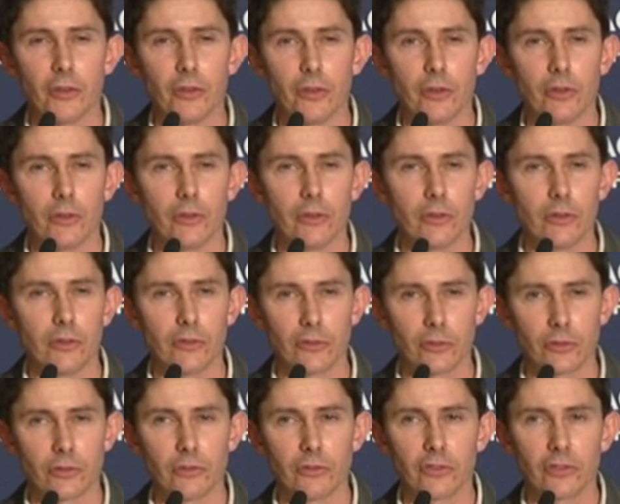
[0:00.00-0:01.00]
the
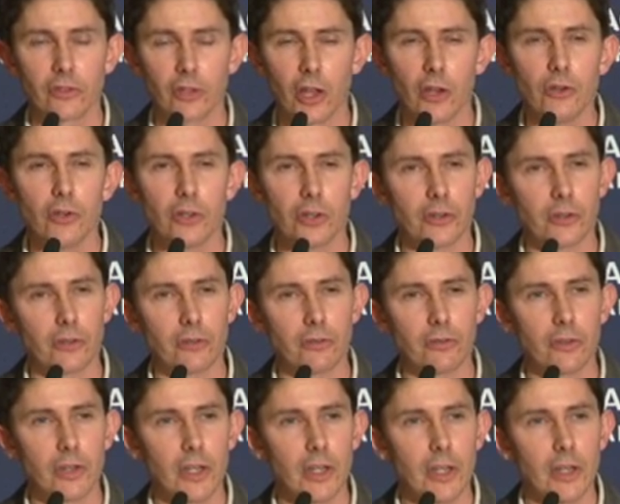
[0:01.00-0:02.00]
sort of slogan
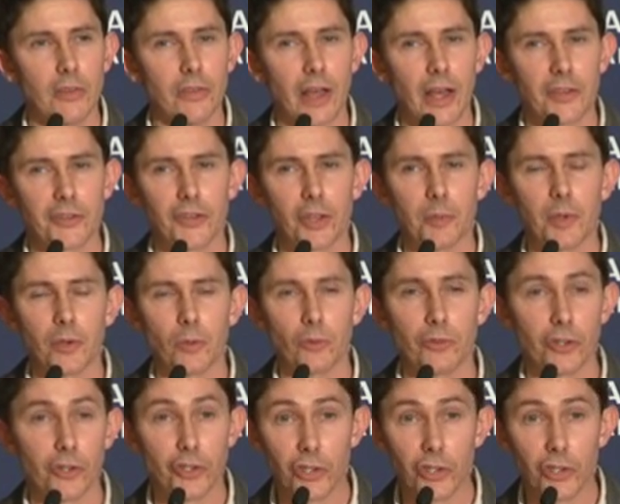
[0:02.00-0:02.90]
of that summit was "A